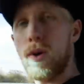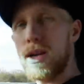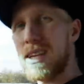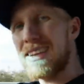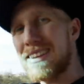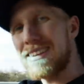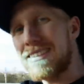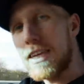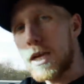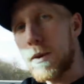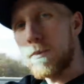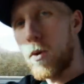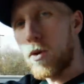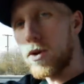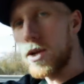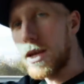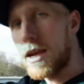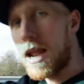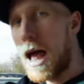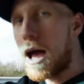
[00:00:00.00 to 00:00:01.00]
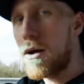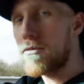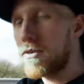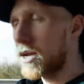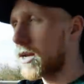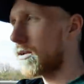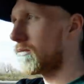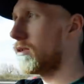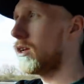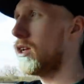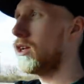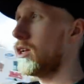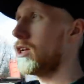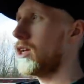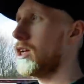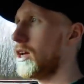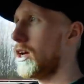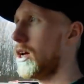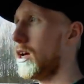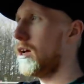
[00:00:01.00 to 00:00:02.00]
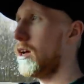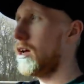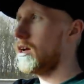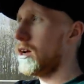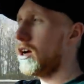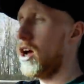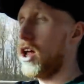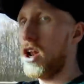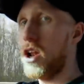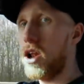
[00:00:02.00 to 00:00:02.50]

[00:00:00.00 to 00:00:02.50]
we didn't see a point in having uh,